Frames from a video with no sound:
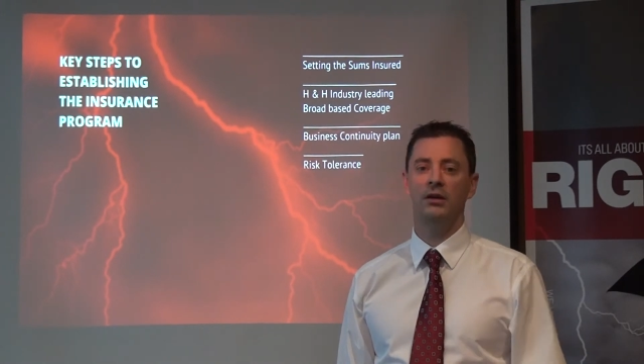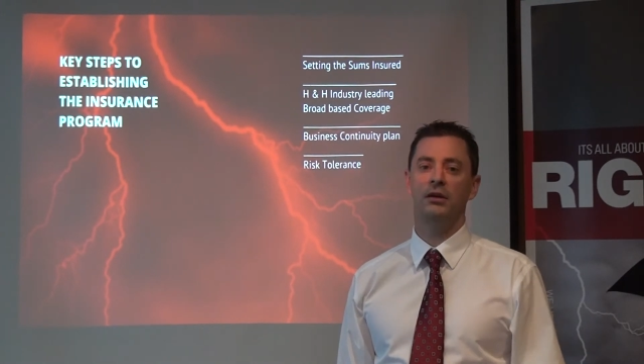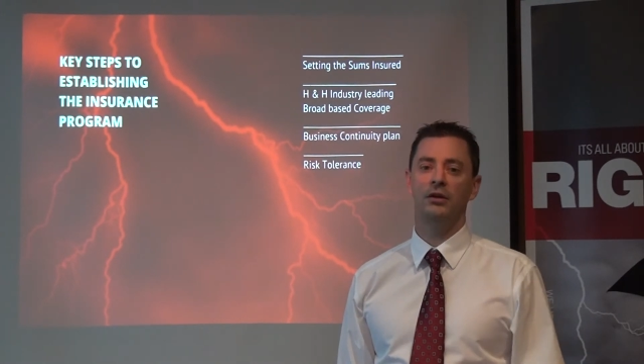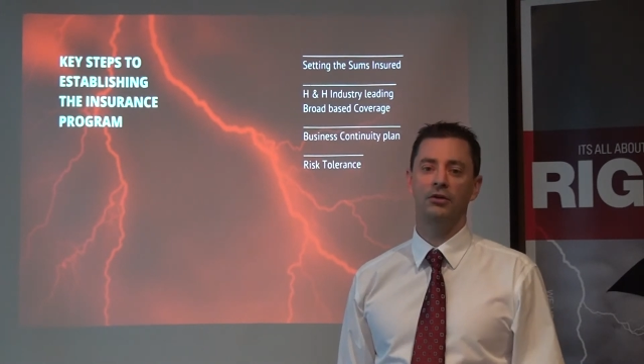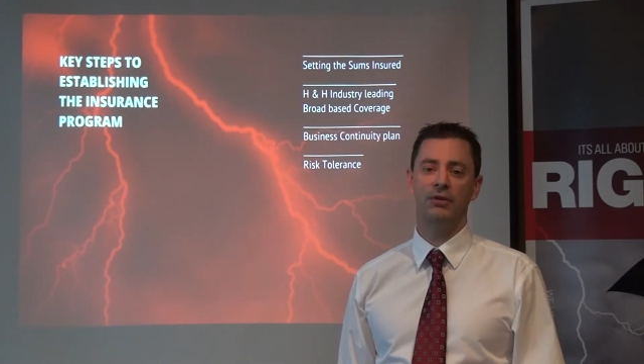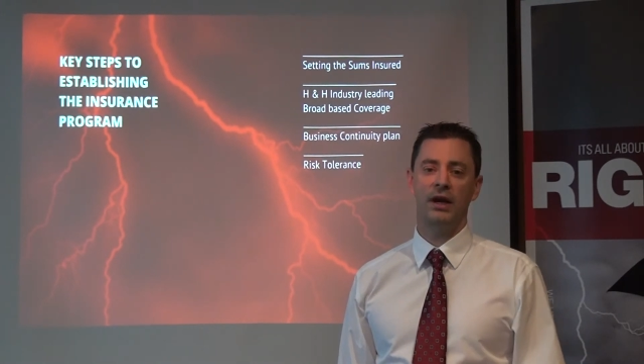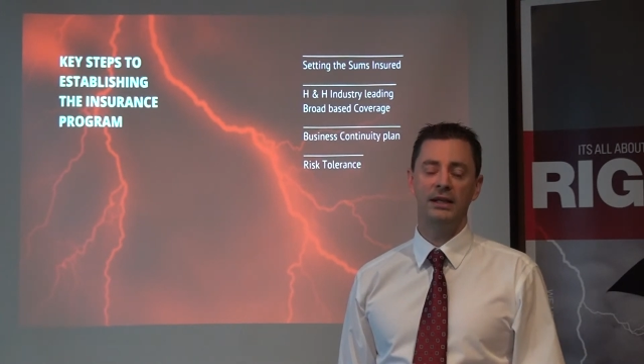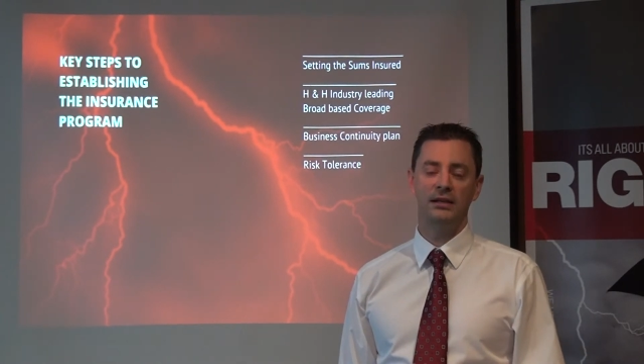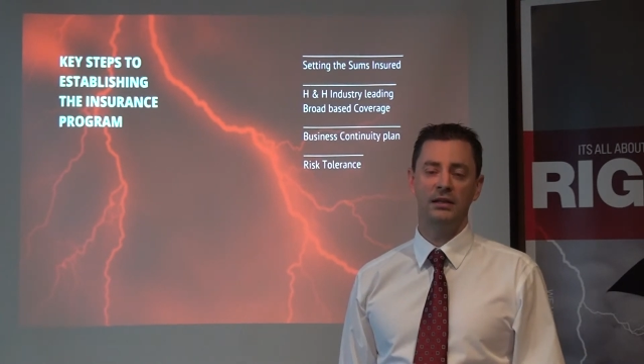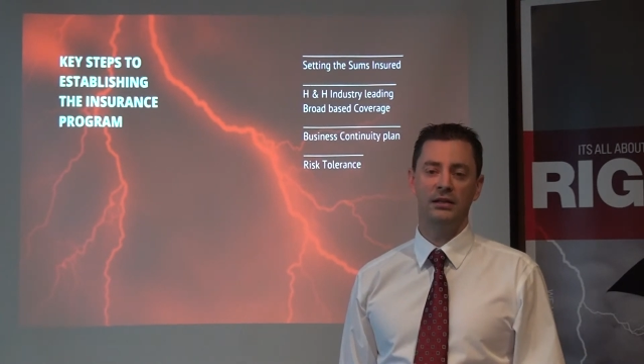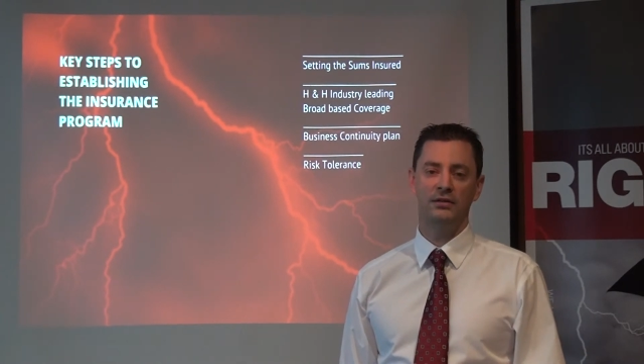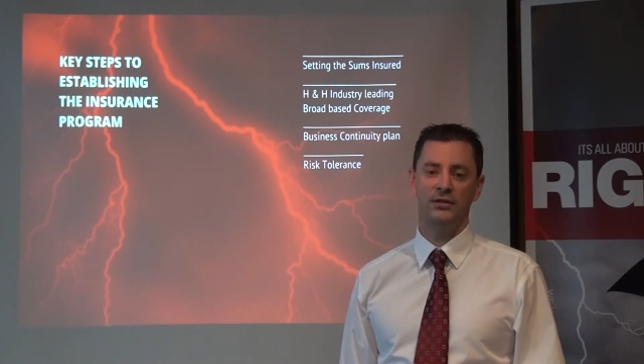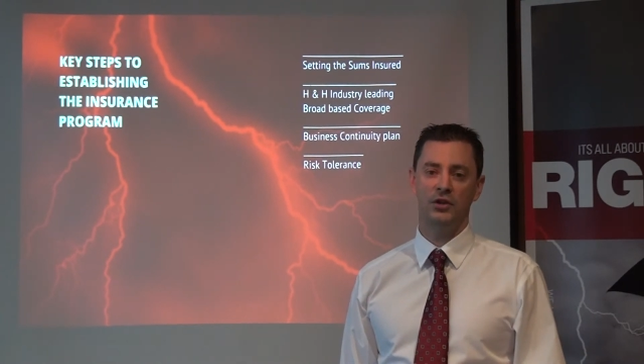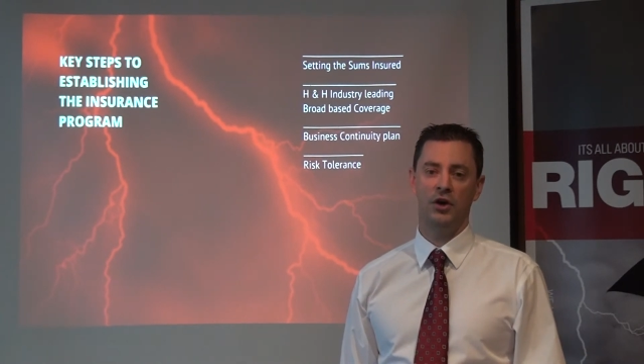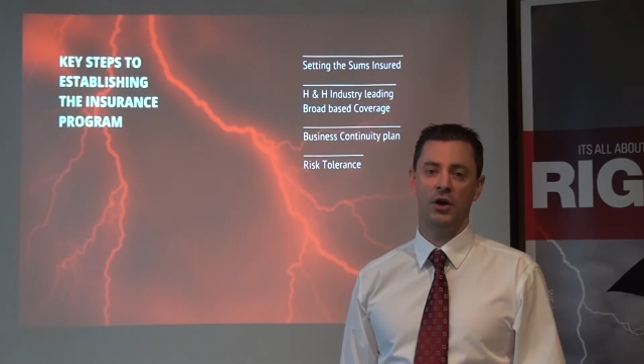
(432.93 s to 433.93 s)
a great
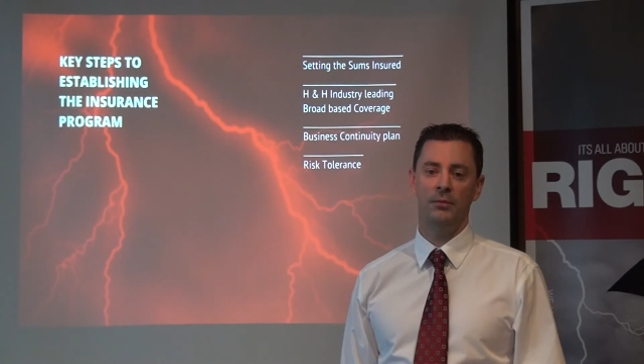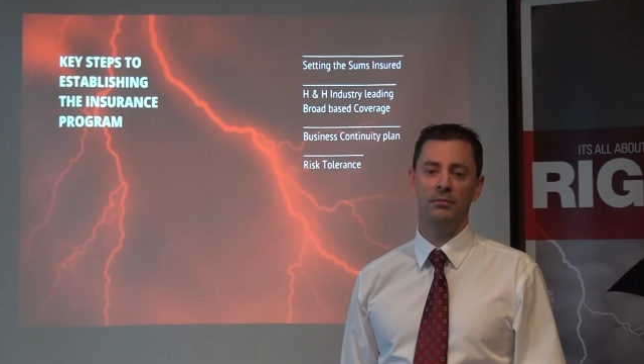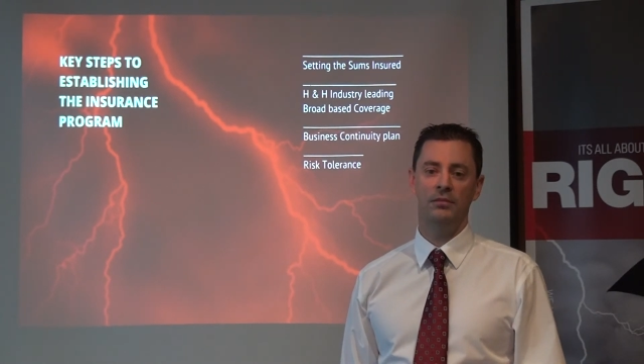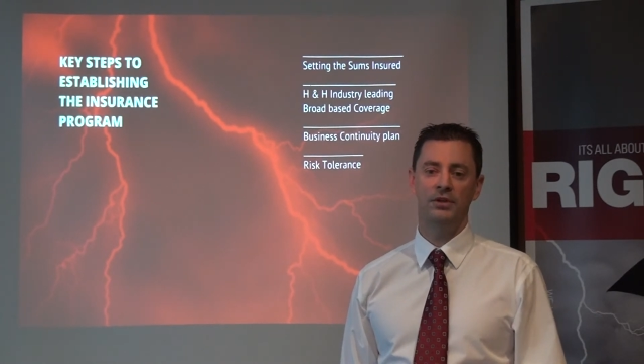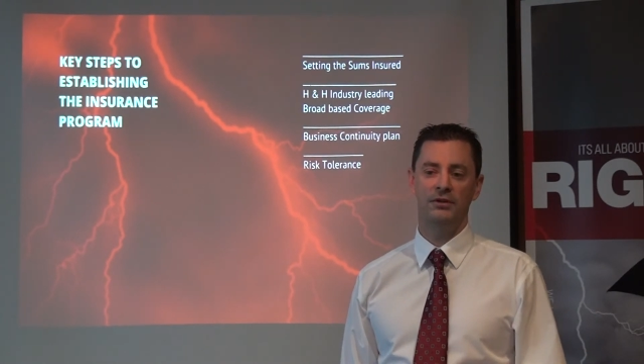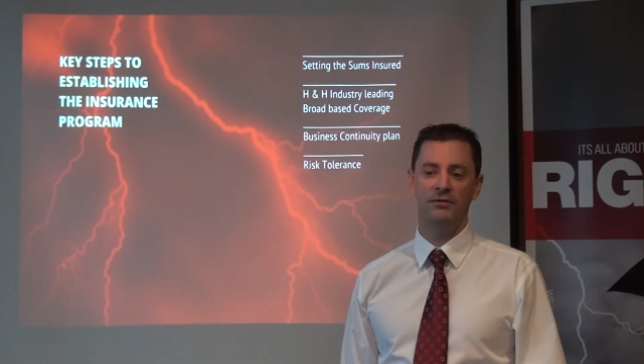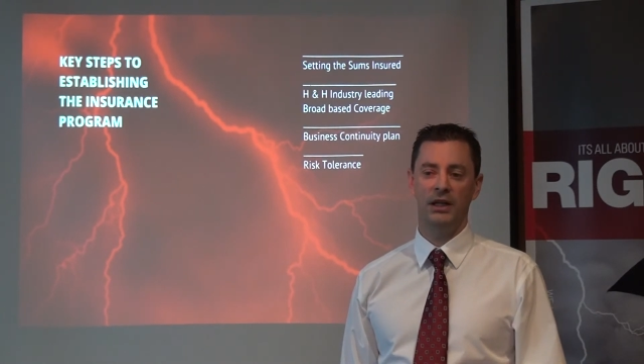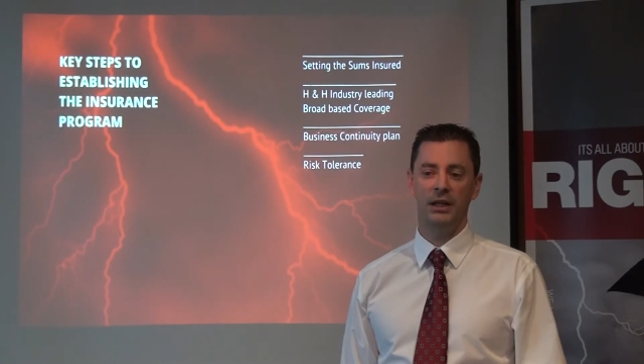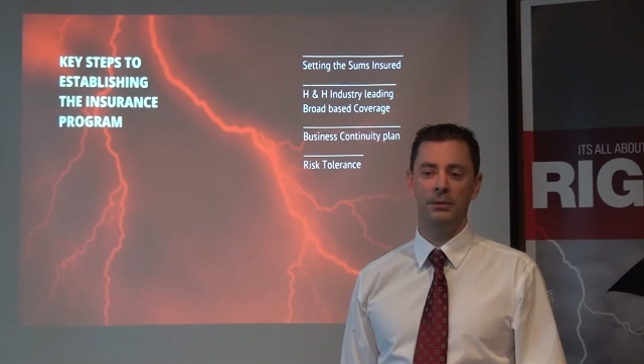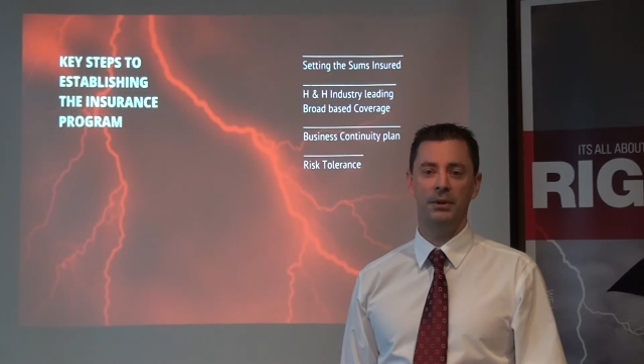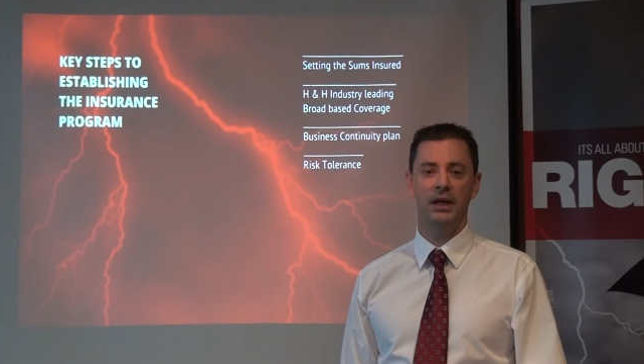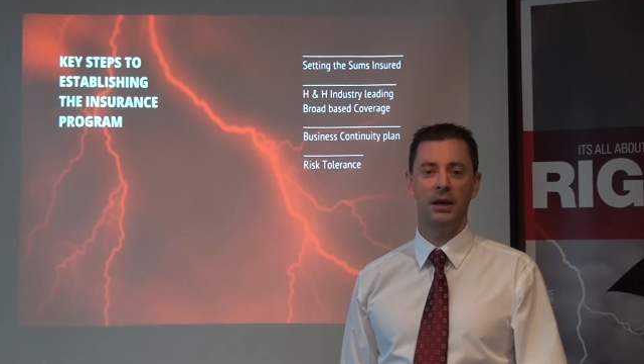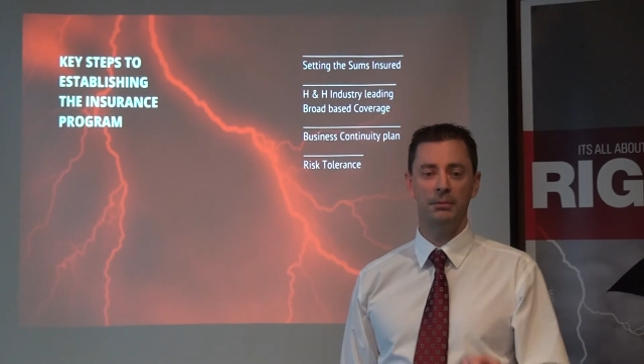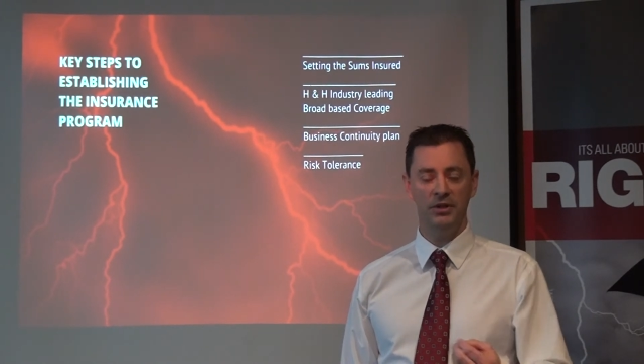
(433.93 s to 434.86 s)
deal of time developing